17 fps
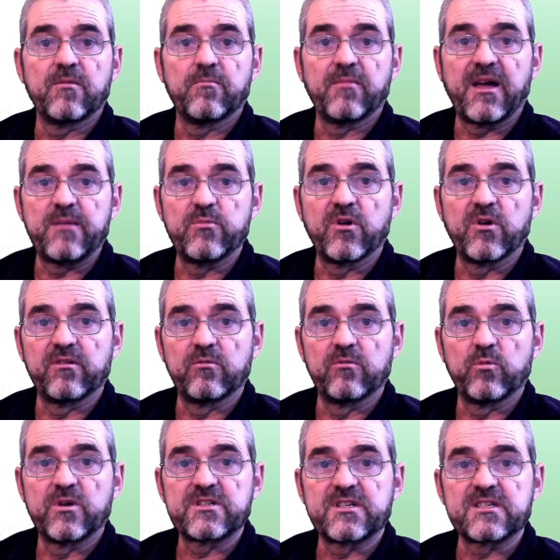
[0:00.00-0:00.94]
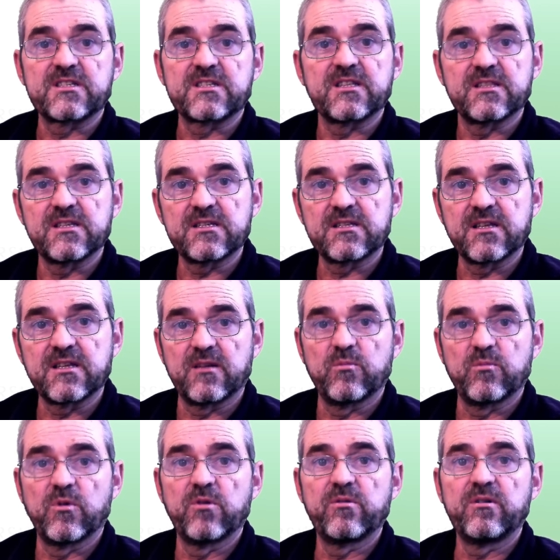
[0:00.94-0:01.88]
My model was a statistical
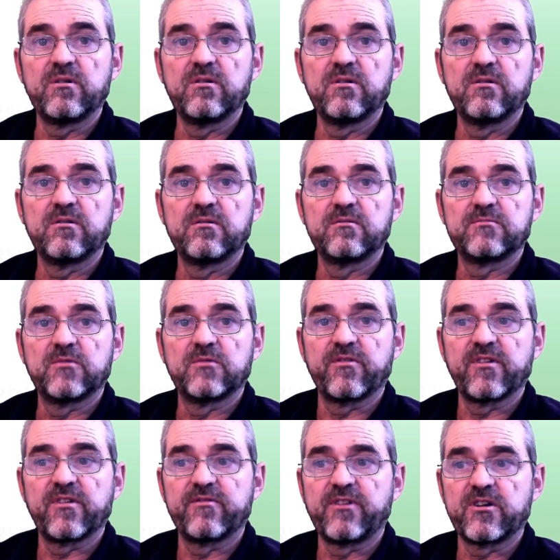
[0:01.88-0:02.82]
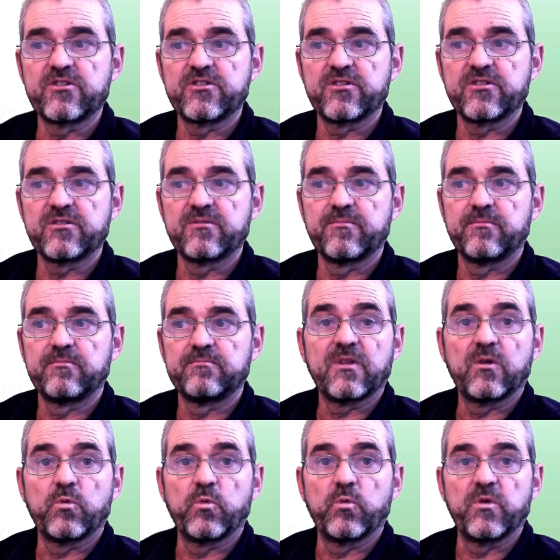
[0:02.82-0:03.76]
model of the function
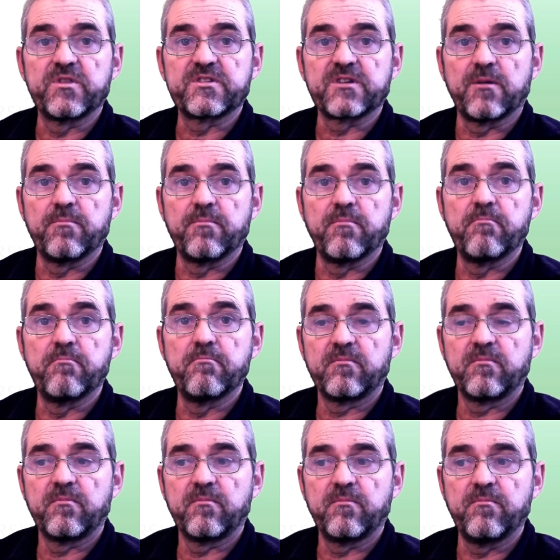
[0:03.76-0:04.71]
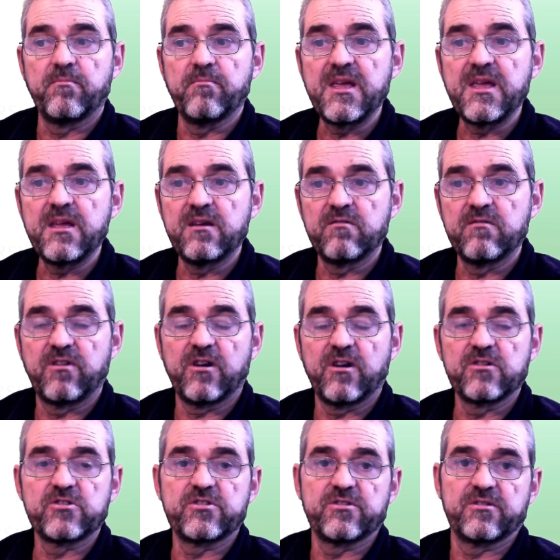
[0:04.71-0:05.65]
with some mean
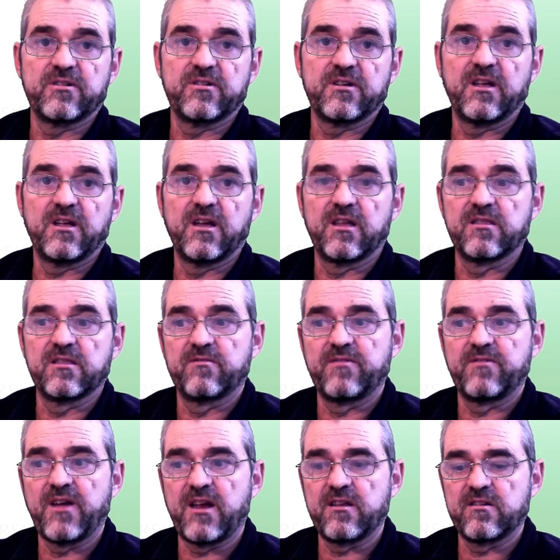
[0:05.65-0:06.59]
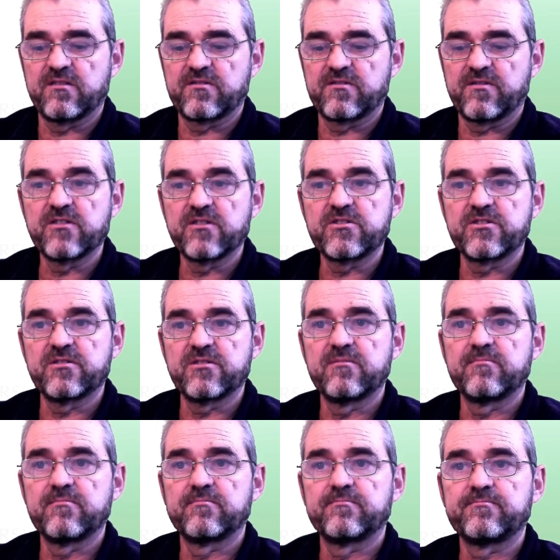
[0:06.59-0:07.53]
function and variance
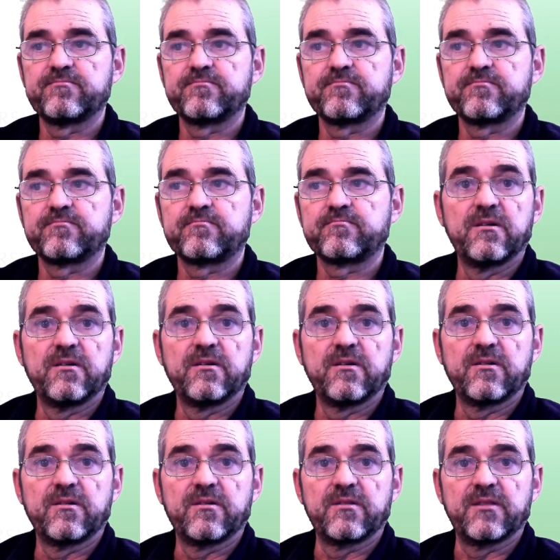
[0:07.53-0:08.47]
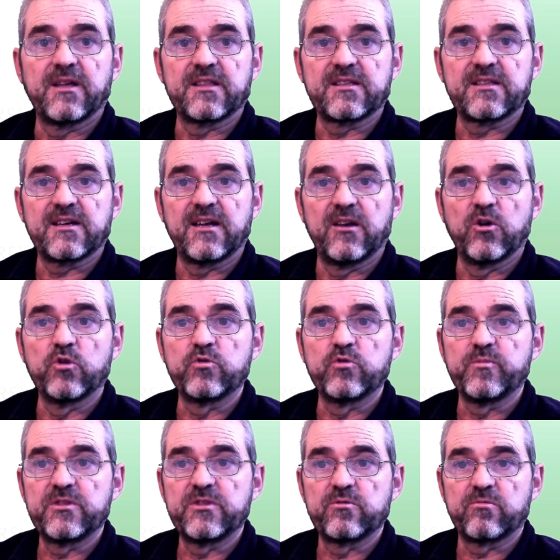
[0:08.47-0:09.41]
function that allowed
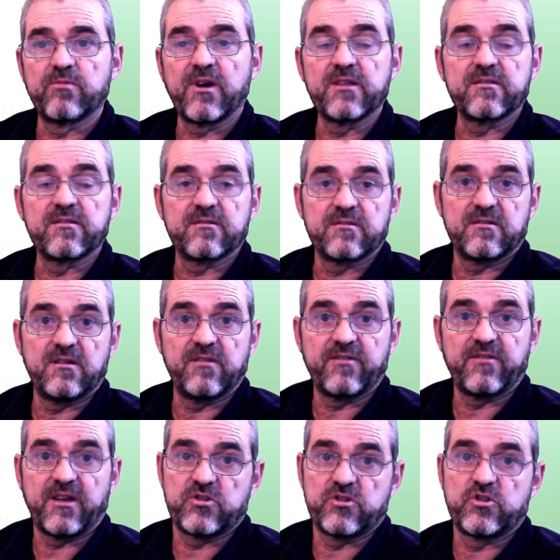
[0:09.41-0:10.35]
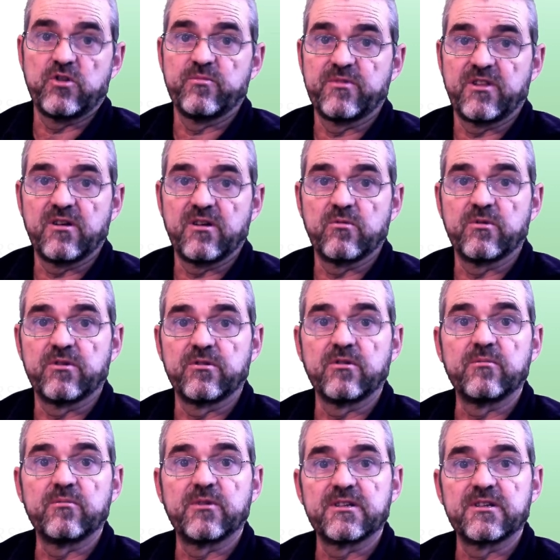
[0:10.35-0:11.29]
me to write, if I assume they were
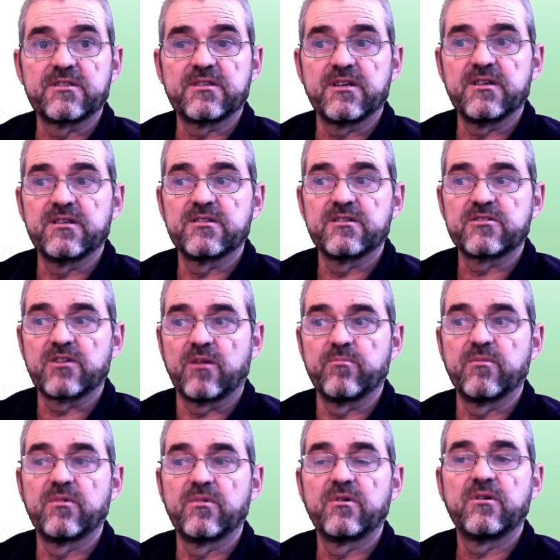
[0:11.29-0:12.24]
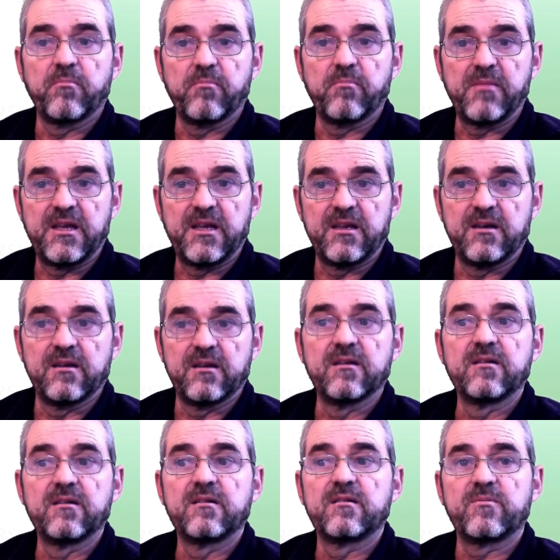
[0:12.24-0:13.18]
normal, let's say, some mean
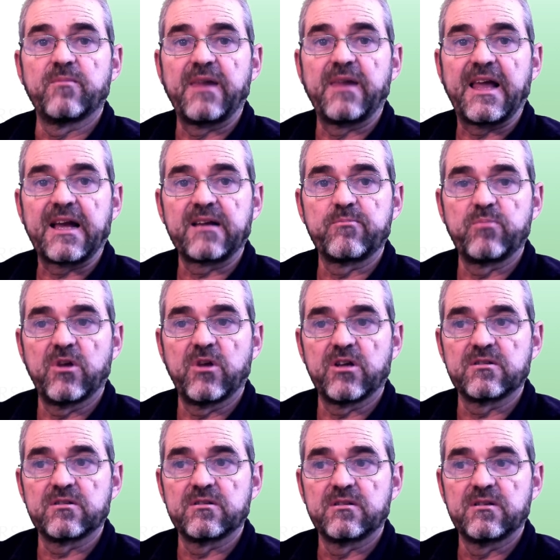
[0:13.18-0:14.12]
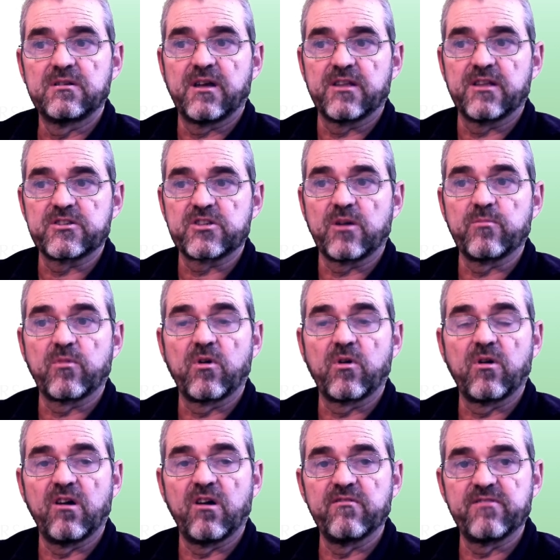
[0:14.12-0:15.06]
black plot and some
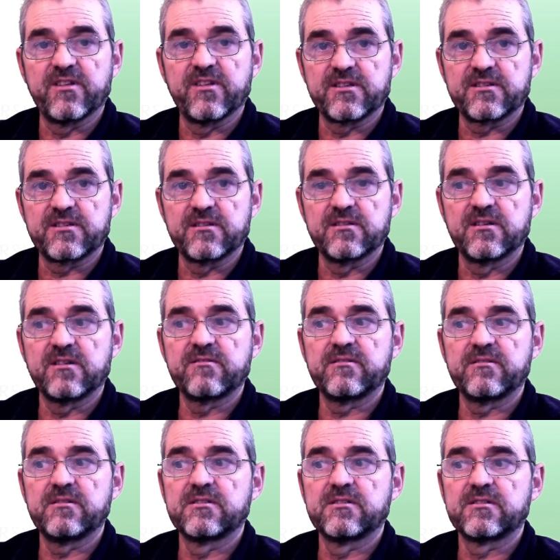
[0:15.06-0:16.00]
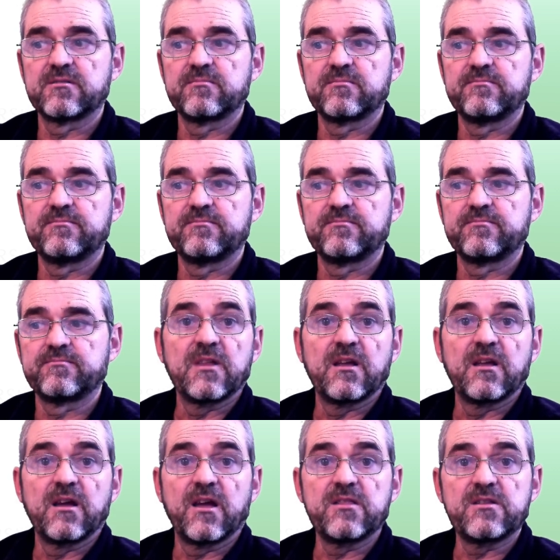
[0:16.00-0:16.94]
confidence intervals.
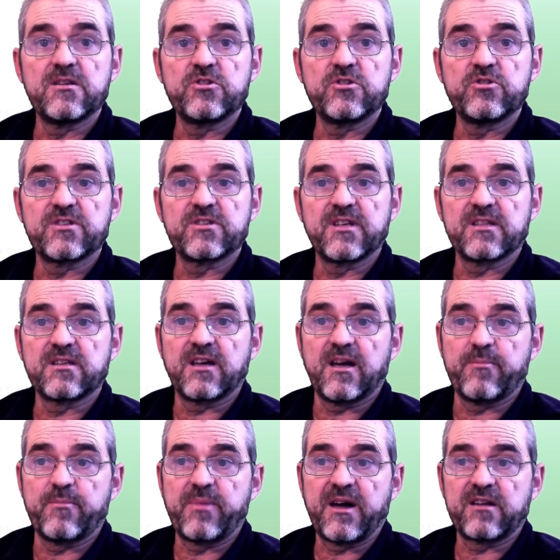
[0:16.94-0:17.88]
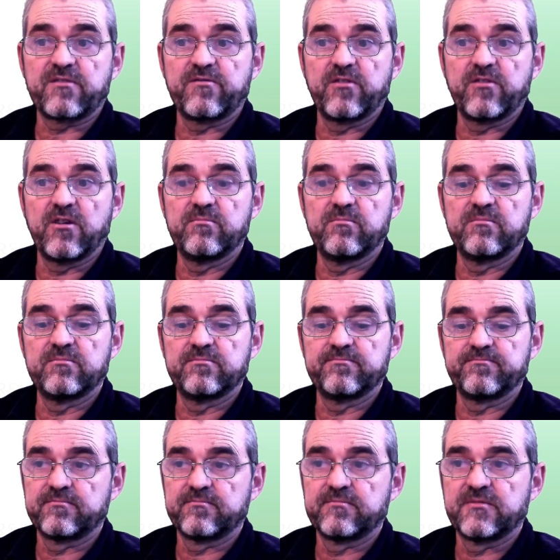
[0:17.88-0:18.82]
And the issue is that apart from
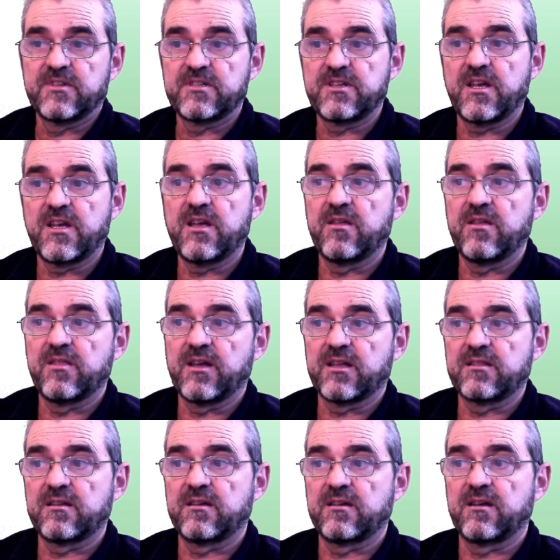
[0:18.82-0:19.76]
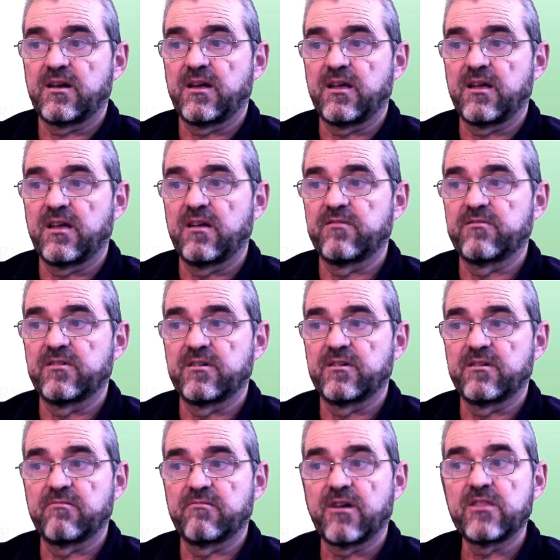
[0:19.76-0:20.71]
saying that I have
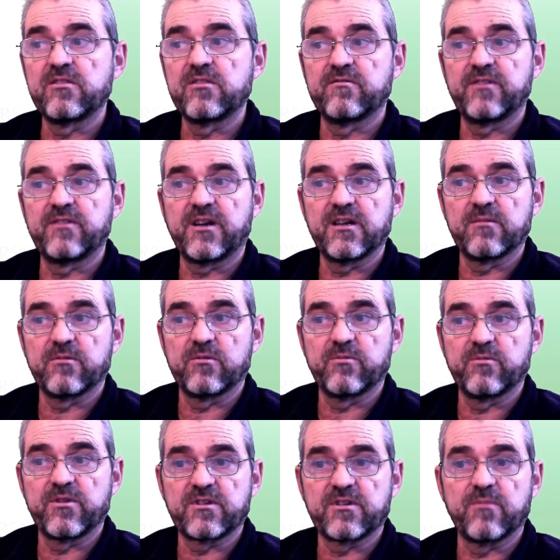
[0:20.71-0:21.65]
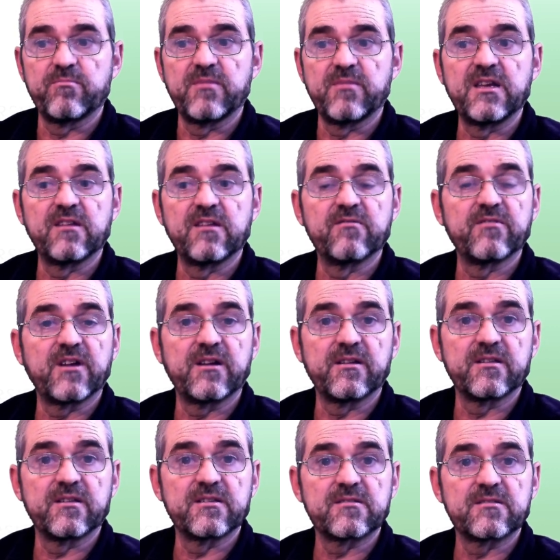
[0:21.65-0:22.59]
a random variable with some mean and
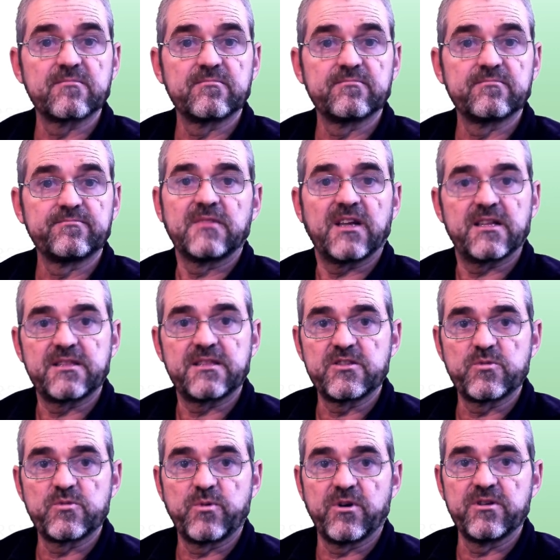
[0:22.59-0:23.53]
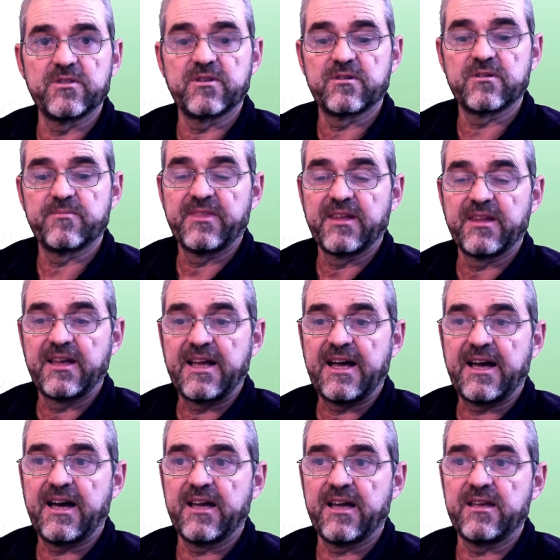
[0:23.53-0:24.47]
variance, at each point
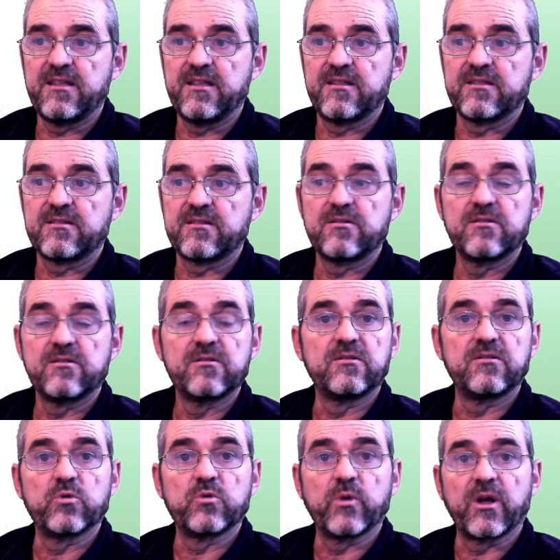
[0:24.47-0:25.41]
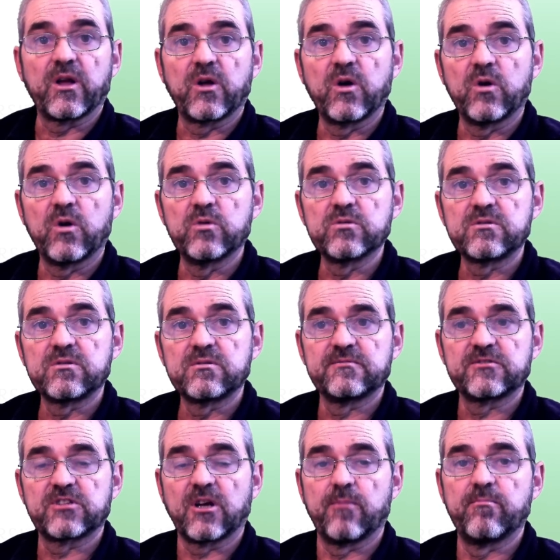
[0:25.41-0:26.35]
I needed to encode
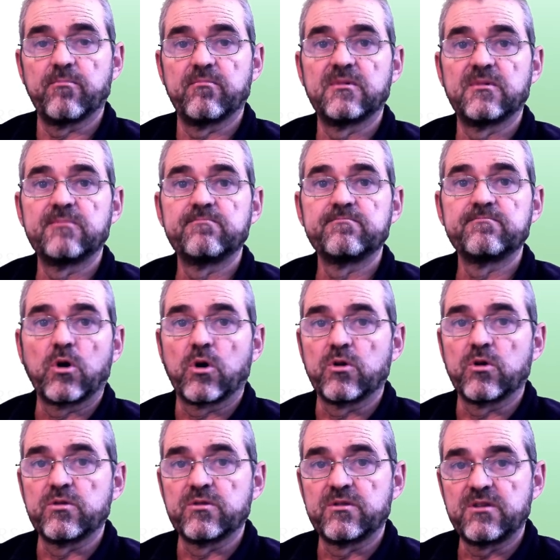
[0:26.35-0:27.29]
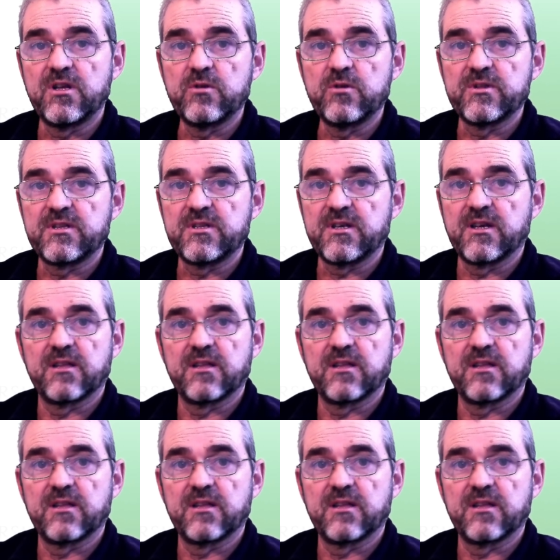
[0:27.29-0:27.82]
some continuity